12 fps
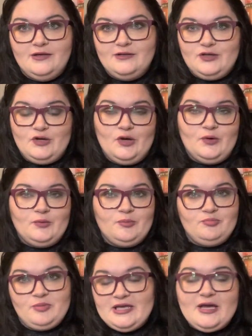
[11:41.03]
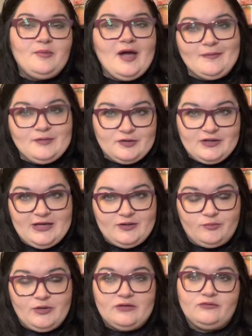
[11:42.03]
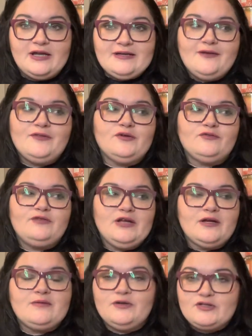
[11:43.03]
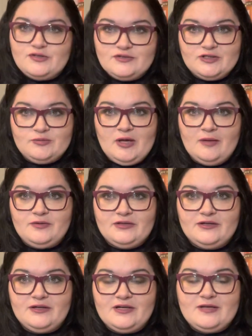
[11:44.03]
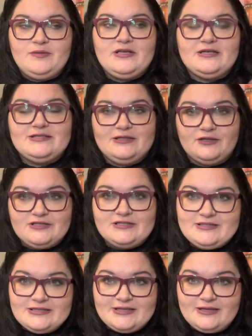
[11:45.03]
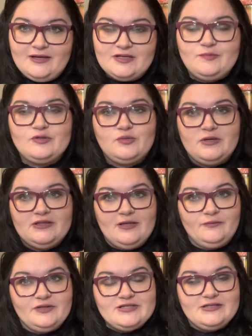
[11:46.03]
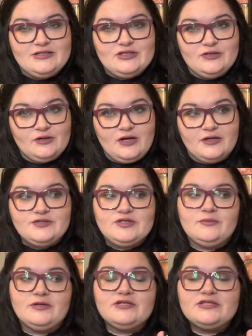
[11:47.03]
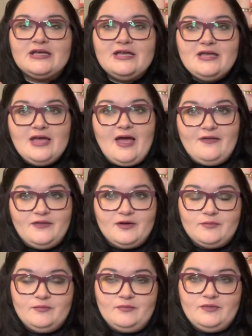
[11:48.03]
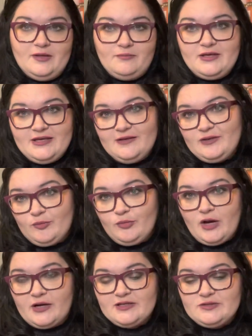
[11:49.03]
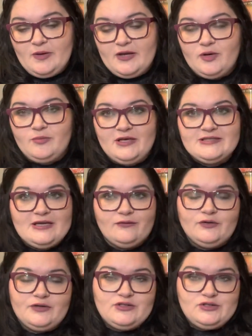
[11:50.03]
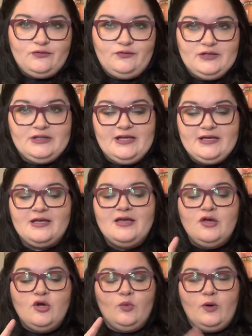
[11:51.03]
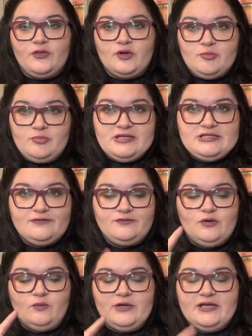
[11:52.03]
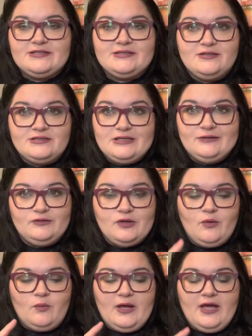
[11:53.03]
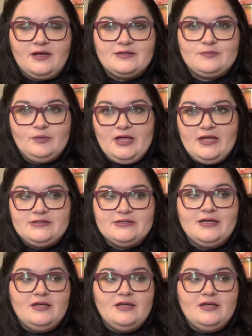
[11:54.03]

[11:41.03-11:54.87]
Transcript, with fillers: you know, being a popular candle brand. Right now, they're very much losing their popularity because there's a disconnect between them listening to their customers and their, them making their product better. Because I really do feel like whether it be different wicks, different wax blend,